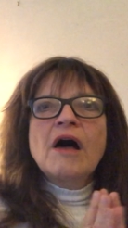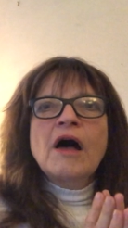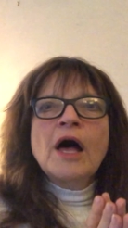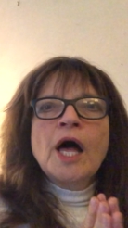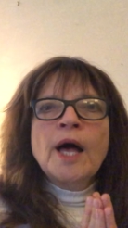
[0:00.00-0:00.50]

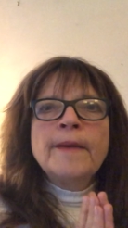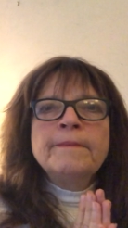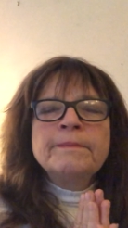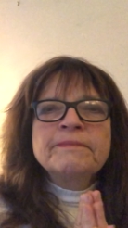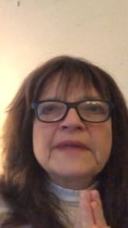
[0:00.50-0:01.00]

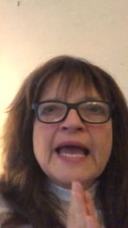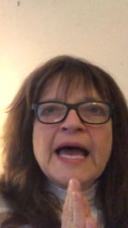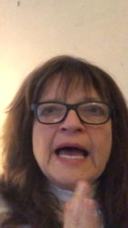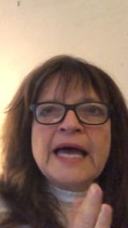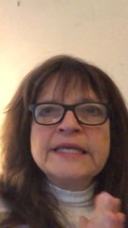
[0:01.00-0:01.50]
um,
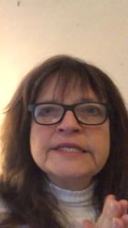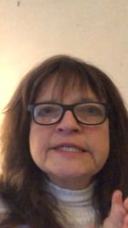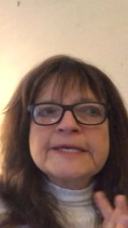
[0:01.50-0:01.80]
and